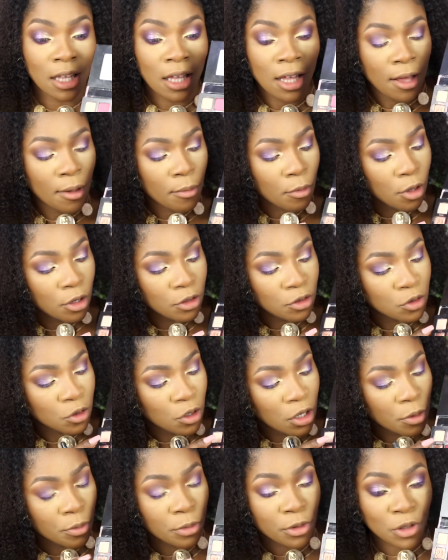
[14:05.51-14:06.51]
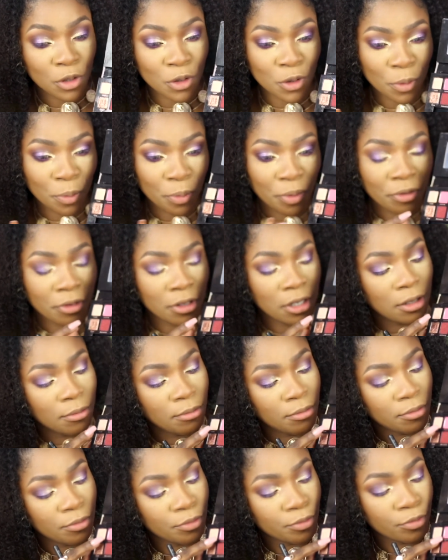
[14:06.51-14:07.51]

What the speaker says: I'm going to go in with Supreme.